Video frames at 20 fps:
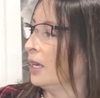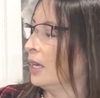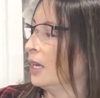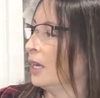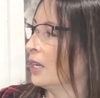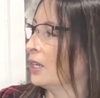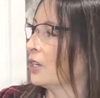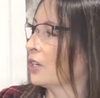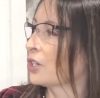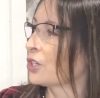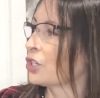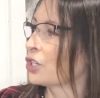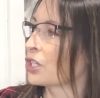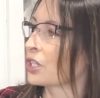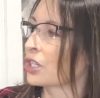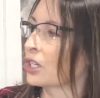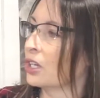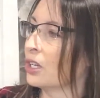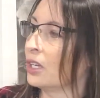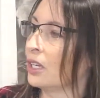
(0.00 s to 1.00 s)
And you're
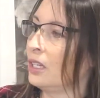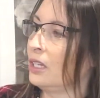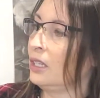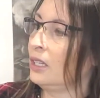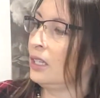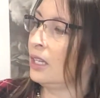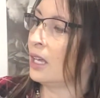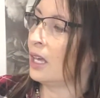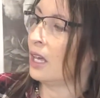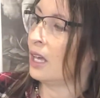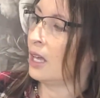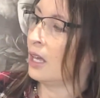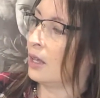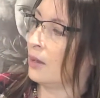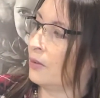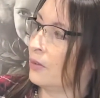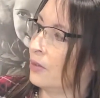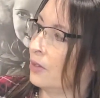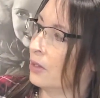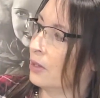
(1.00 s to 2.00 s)
just gonna
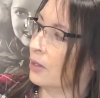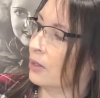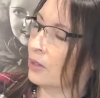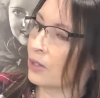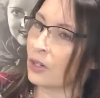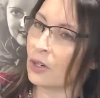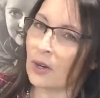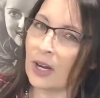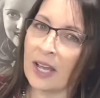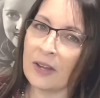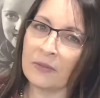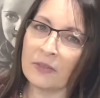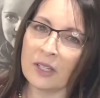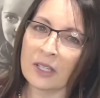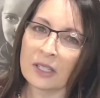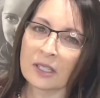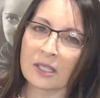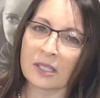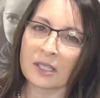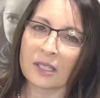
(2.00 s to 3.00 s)
love the
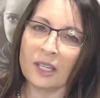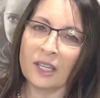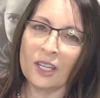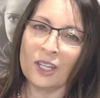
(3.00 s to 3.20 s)
graphics.